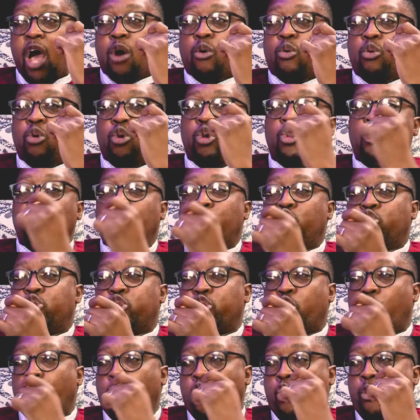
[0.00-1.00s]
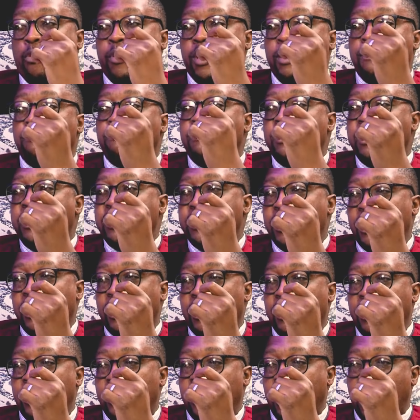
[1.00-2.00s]
I will lose hope
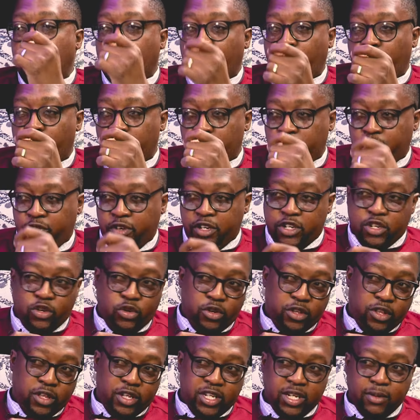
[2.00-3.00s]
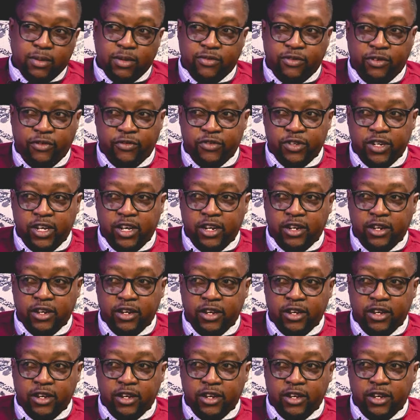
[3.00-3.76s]
immediately, according to 1 Corinthians chapter 15.